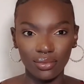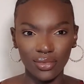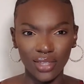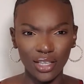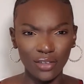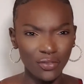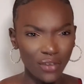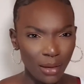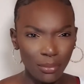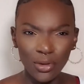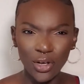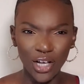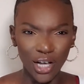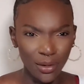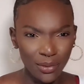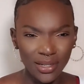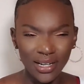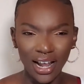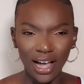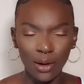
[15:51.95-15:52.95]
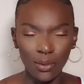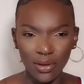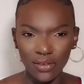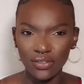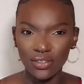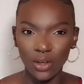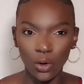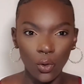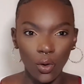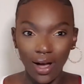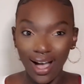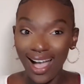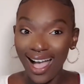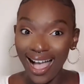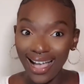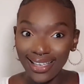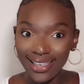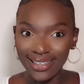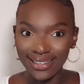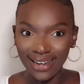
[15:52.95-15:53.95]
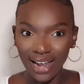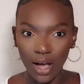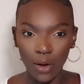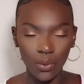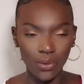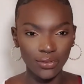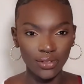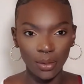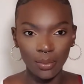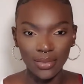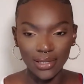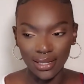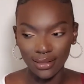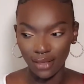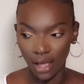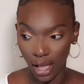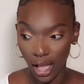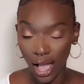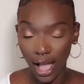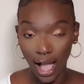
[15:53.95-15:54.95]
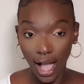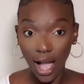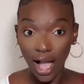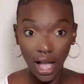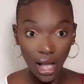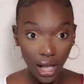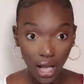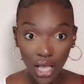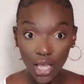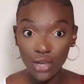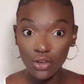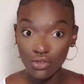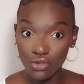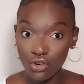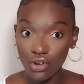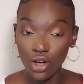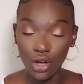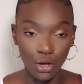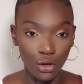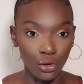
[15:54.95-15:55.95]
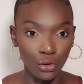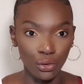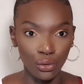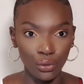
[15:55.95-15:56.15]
if I'm going out with or hanging out with somebody that I know,